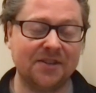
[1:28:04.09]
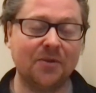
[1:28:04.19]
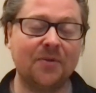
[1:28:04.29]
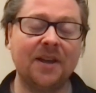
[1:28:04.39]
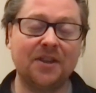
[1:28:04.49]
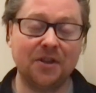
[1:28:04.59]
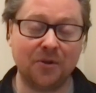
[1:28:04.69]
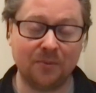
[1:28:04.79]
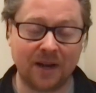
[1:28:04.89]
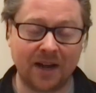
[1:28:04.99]
So thank
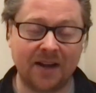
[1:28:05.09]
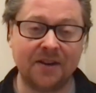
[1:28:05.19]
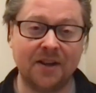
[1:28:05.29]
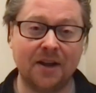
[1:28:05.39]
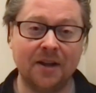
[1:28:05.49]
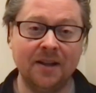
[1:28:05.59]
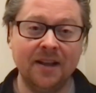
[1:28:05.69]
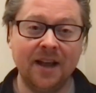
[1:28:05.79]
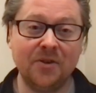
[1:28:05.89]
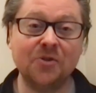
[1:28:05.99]
you, and uh,
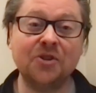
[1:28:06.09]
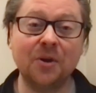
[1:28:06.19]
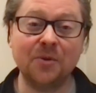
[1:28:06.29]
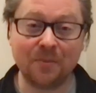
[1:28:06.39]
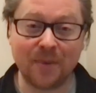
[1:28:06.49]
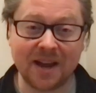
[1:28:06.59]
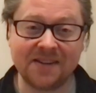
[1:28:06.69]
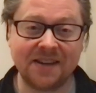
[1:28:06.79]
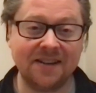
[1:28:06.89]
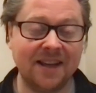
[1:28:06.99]
and your show is
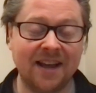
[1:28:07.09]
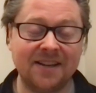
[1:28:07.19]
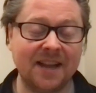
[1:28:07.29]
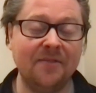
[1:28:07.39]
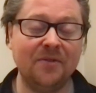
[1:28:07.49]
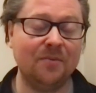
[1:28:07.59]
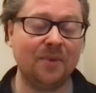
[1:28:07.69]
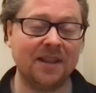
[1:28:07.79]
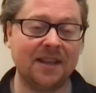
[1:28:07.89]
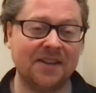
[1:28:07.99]
amazing, and it's evident
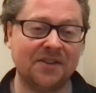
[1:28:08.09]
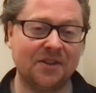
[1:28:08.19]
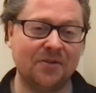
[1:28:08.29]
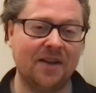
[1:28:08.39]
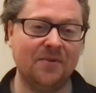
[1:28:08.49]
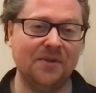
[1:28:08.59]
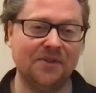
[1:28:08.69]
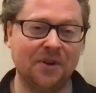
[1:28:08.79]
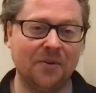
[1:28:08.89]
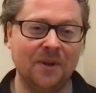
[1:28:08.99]
by the guests that you have on.
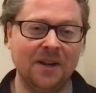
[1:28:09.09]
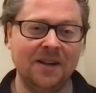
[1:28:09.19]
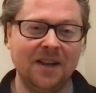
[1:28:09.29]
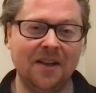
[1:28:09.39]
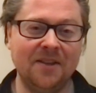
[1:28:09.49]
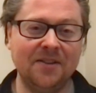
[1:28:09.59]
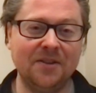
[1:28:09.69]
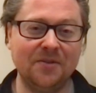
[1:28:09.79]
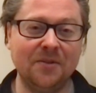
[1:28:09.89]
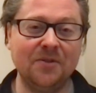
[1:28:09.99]
So I think
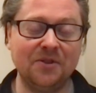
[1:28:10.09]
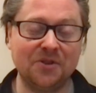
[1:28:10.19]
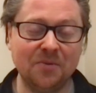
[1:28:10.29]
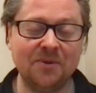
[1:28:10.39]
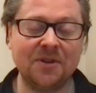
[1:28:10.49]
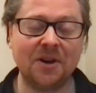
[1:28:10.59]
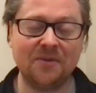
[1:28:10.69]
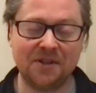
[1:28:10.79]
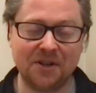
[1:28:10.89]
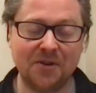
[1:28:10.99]
the the, the superstar
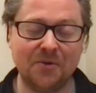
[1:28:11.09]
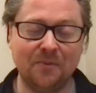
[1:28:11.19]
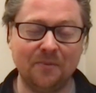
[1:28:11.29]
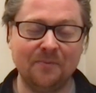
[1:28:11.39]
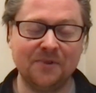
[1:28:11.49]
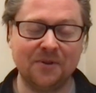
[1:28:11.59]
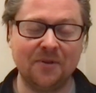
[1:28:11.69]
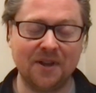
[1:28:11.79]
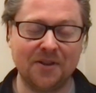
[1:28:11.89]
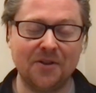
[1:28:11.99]
is you. So
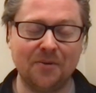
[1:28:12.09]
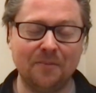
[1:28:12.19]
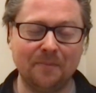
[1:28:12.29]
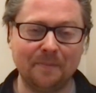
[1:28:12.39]
thank you.